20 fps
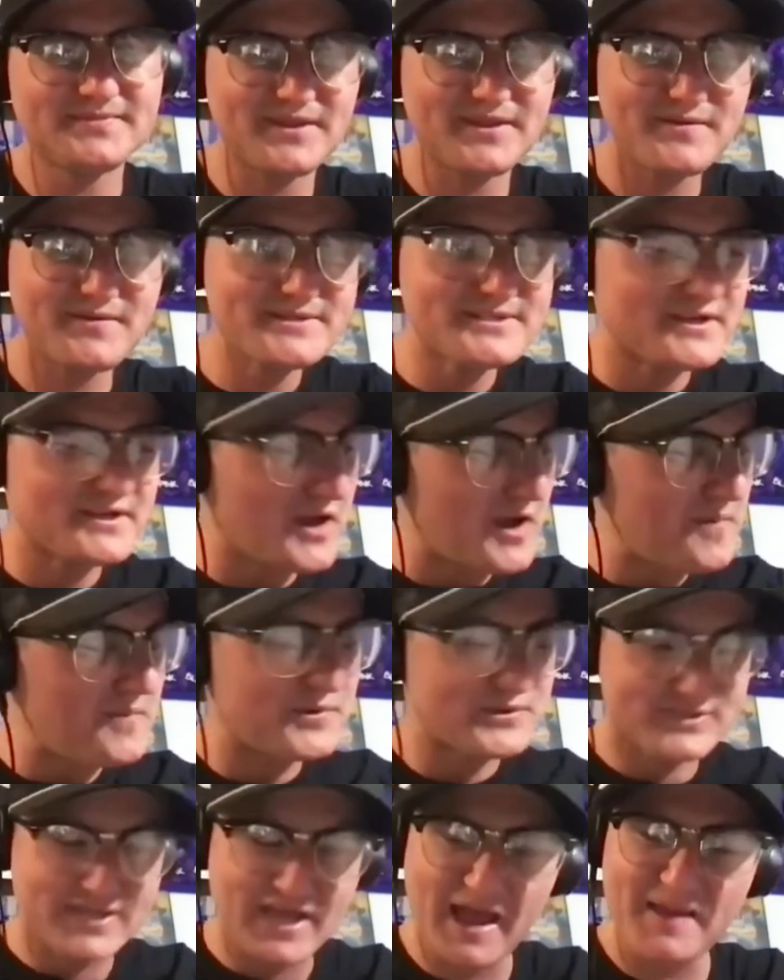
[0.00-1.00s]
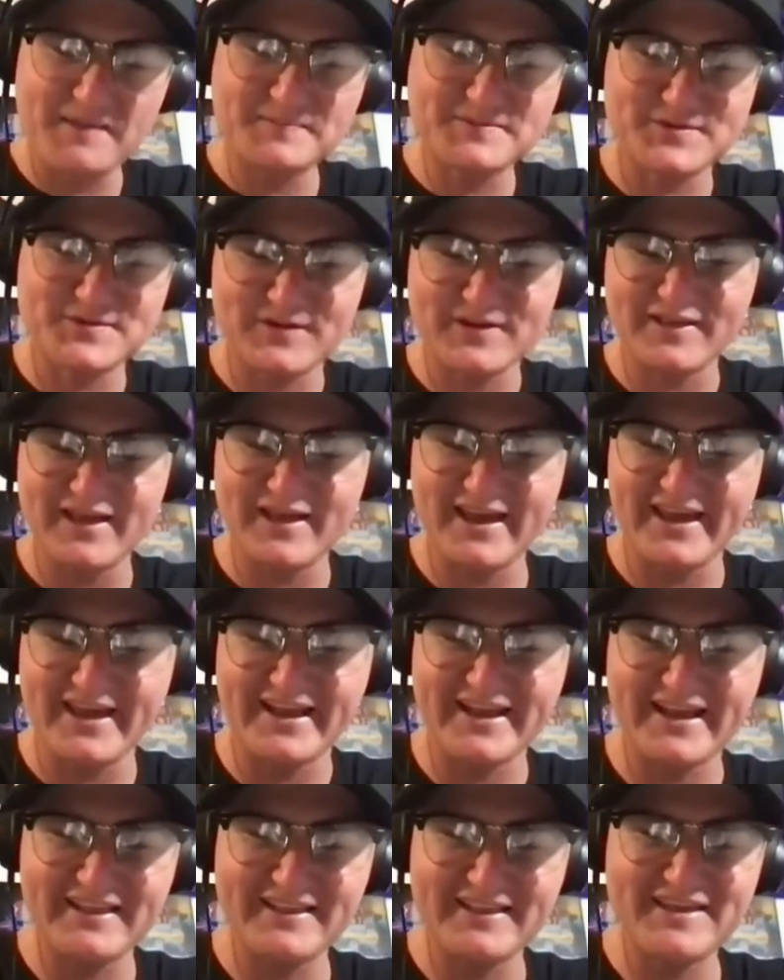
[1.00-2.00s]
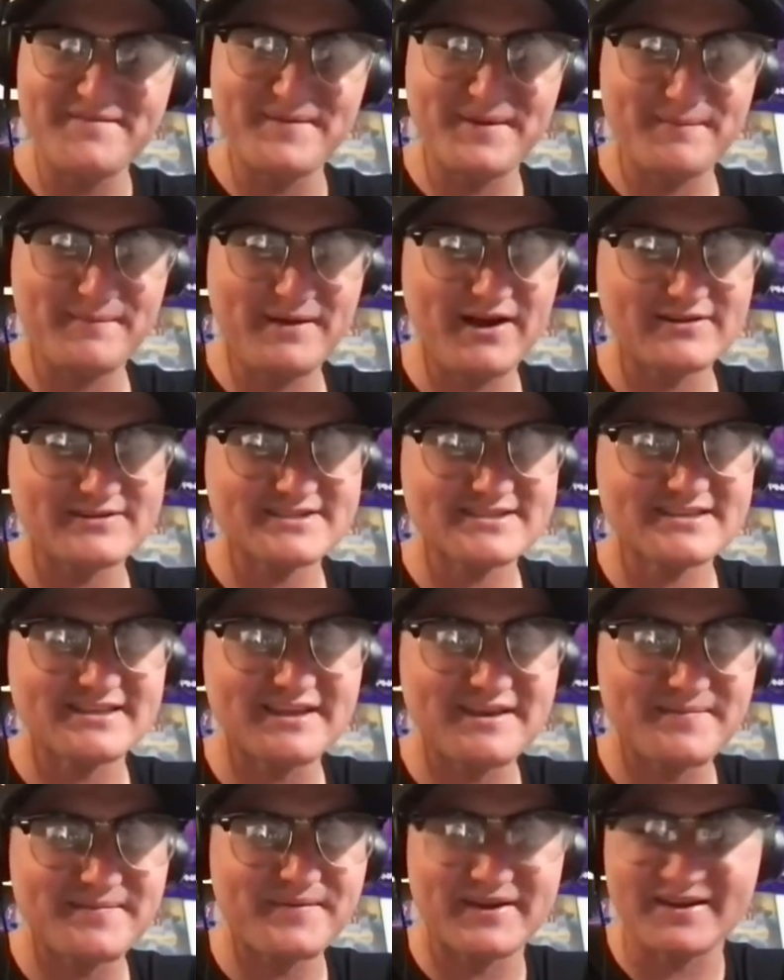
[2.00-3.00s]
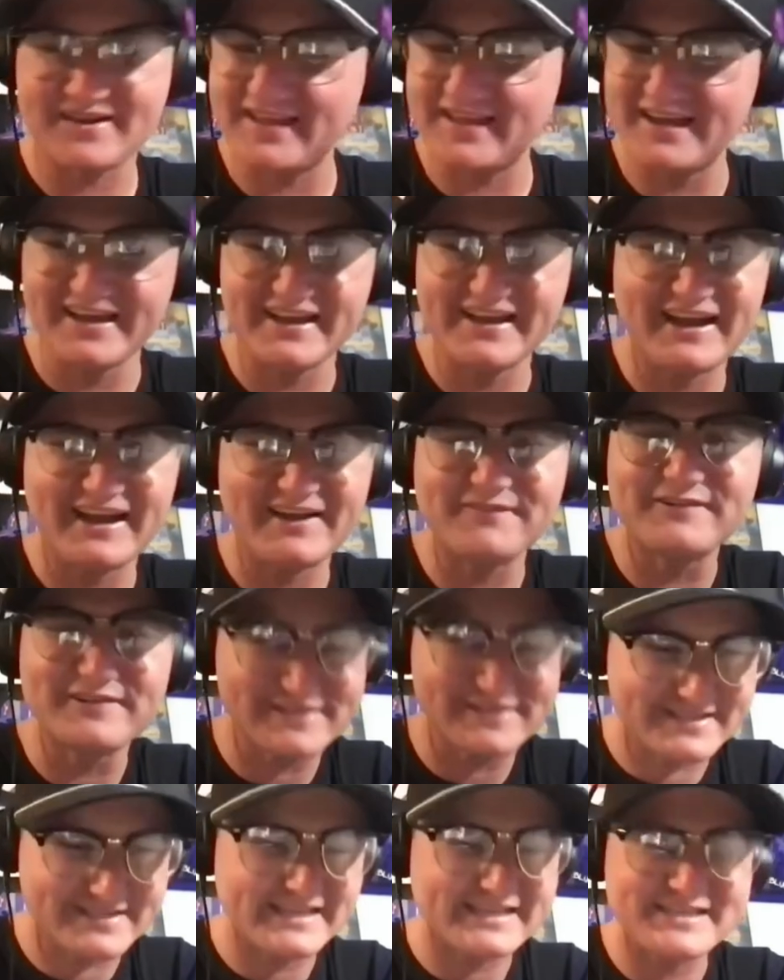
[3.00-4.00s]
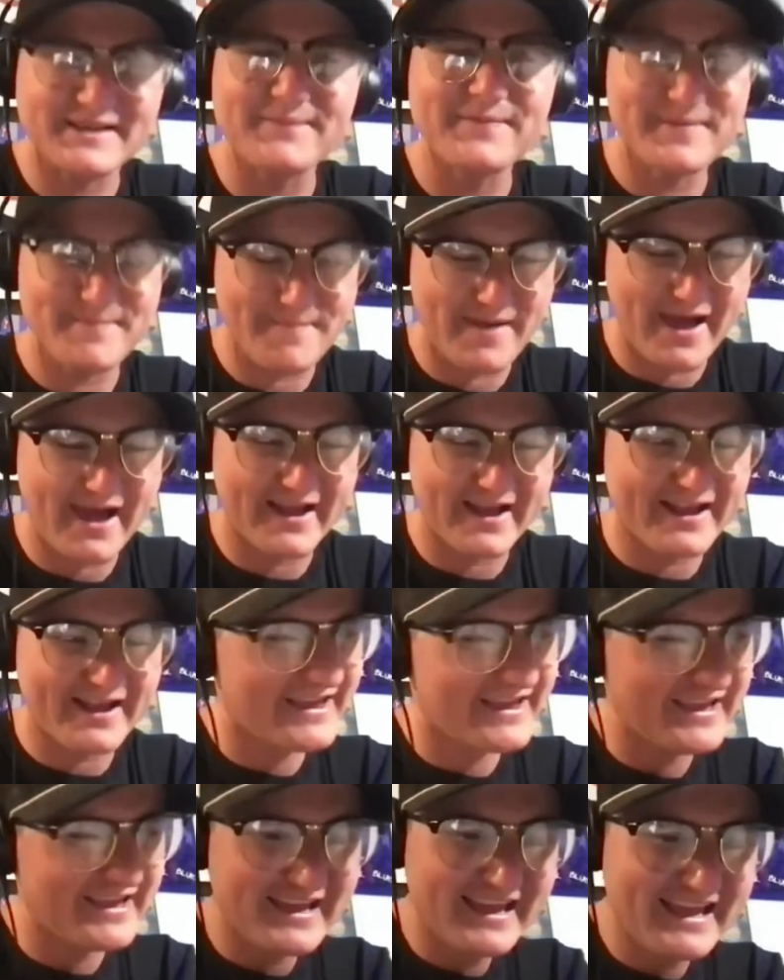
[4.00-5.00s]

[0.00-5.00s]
There was a couple times where like, I let my mouth slip and like, I would say something back